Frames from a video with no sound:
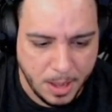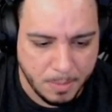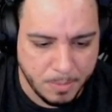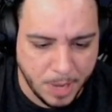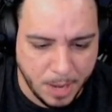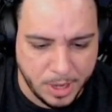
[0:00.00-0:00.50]

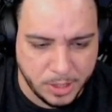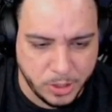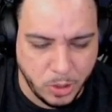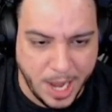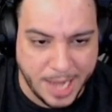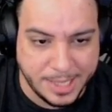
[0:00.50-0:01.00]
But I'm gonna show
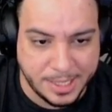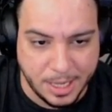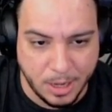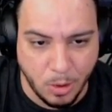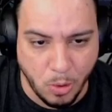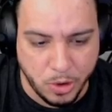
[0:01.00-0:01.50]
you guys
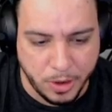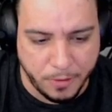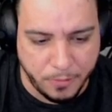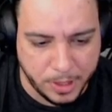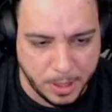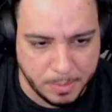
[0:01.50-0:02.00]
the order
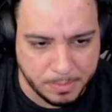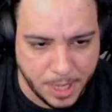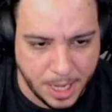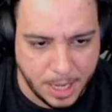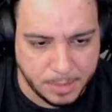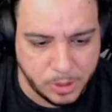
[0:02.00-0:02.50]
for
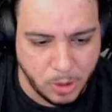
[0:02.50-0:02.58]
them.